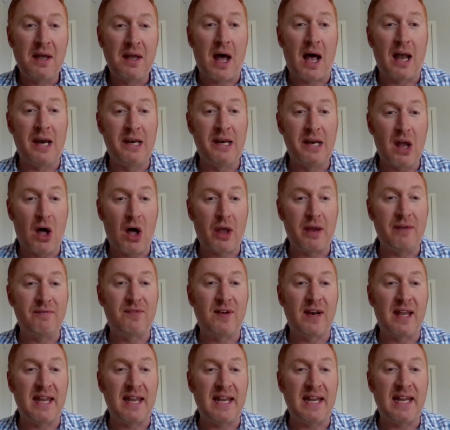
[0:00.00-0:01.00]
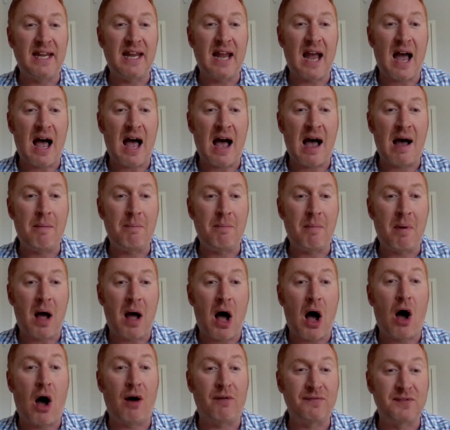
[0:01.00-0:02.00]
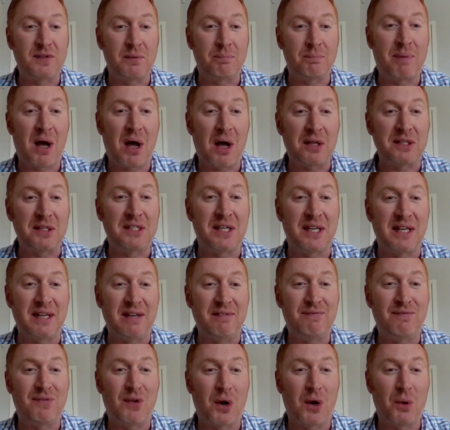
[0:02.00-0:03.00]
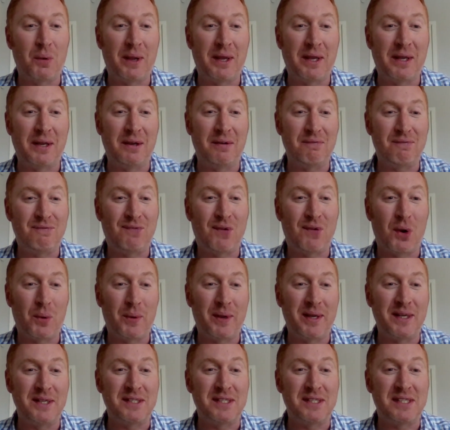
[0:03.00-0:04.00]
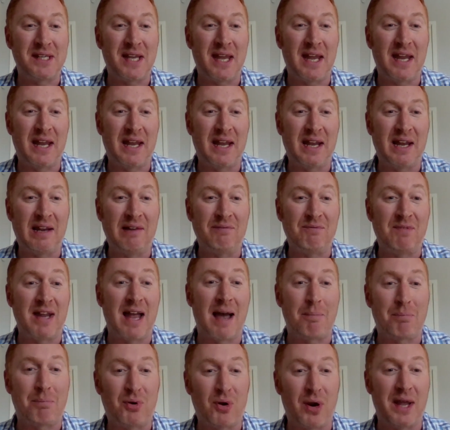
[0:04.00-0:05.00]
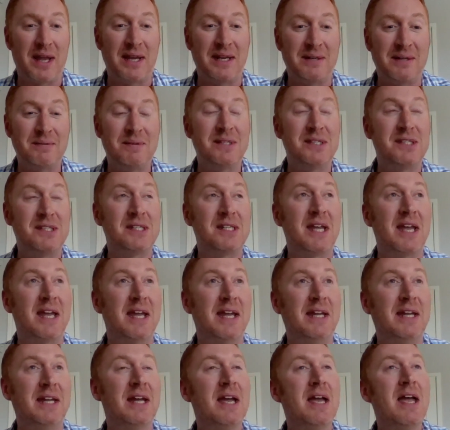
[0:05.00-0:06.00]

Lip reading: lively after party following skiing, the Apres Key.